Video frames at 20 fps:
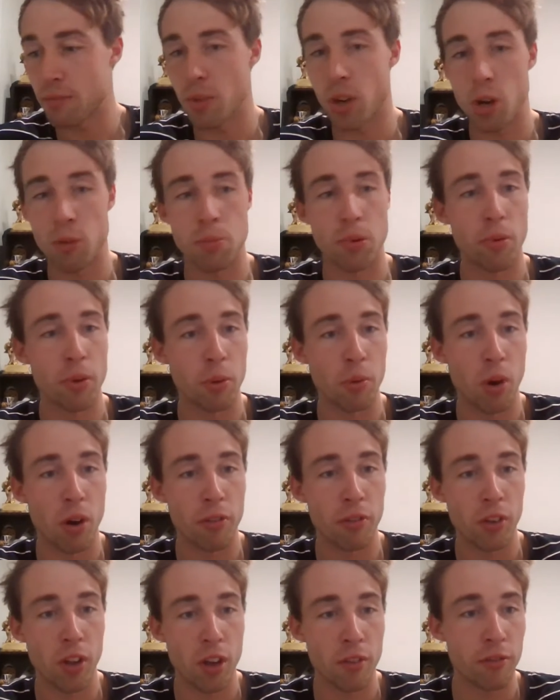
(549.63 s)
I'll probably
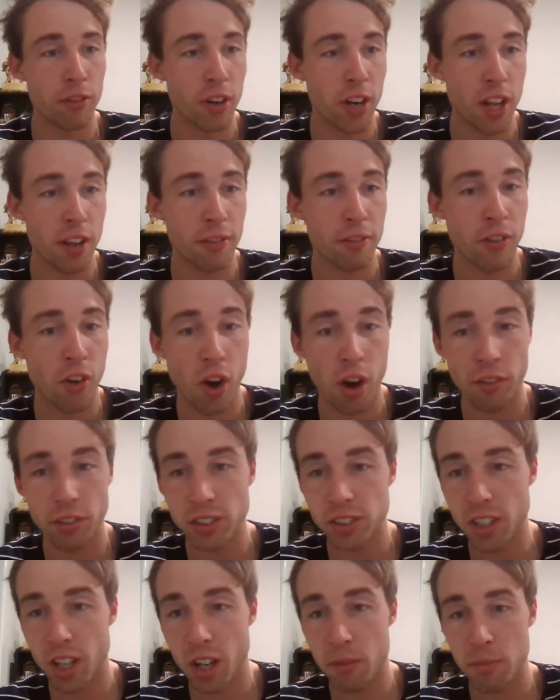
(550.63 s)
waffle on for another 5
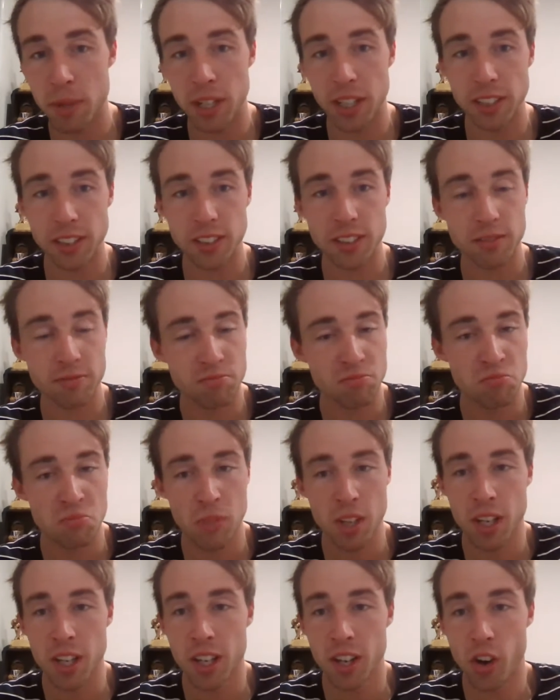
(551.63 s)
or so minutes.
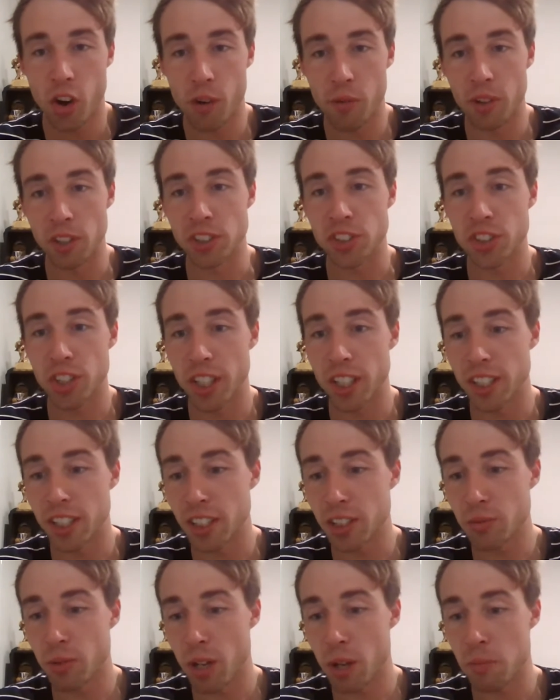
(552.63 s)
Almost treating
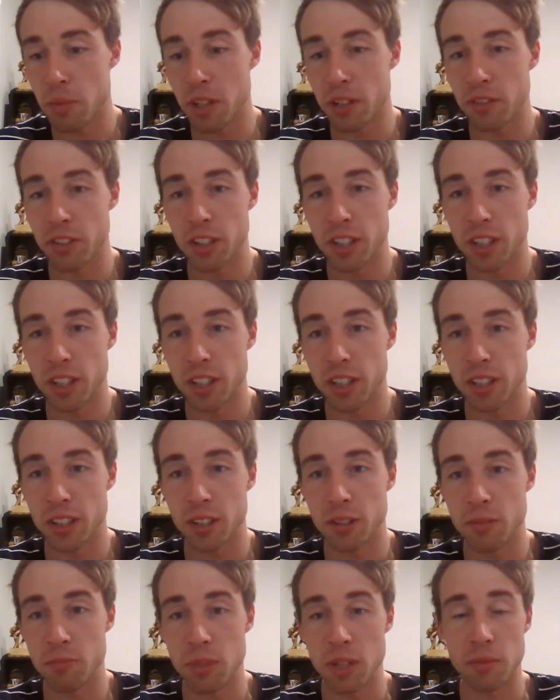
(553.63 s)
this one a bit
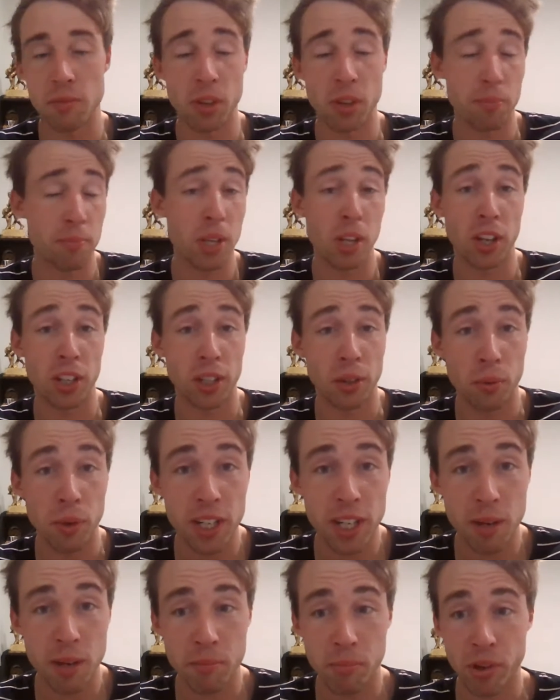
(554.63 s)
like the
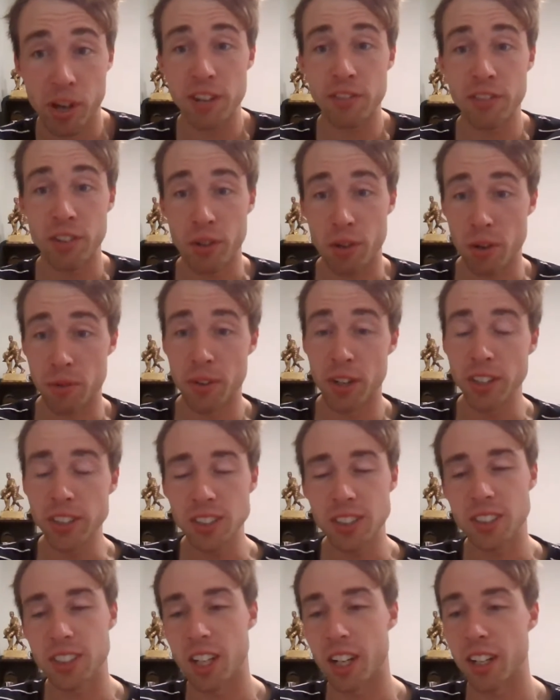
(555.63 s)
weekend preview
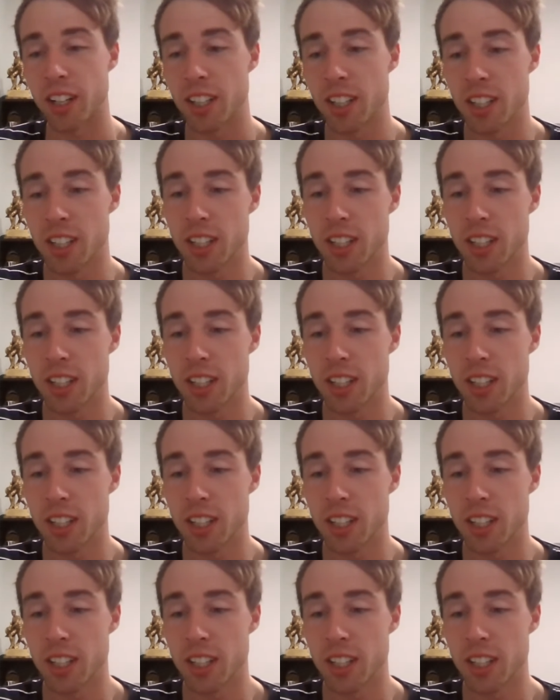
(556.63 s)
almost. So